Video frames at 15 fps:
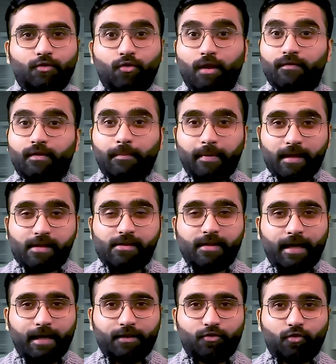You have the best
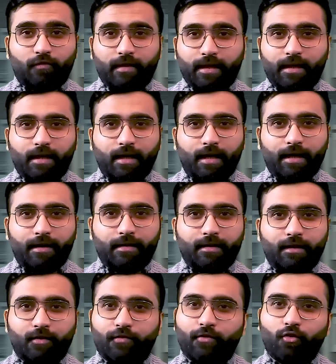chance of getting hired
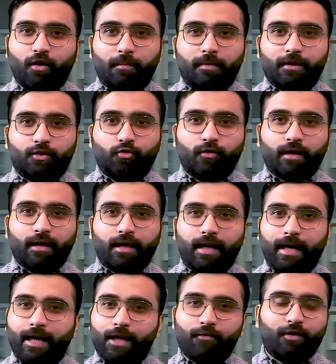if you are pursuing
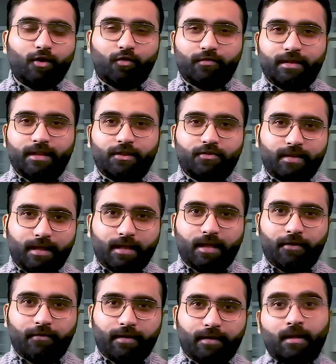any one of these 10
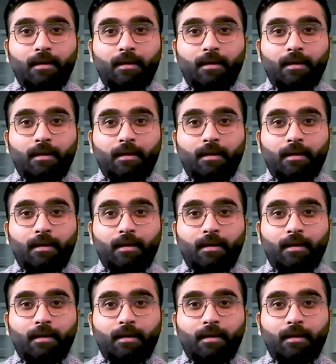careers.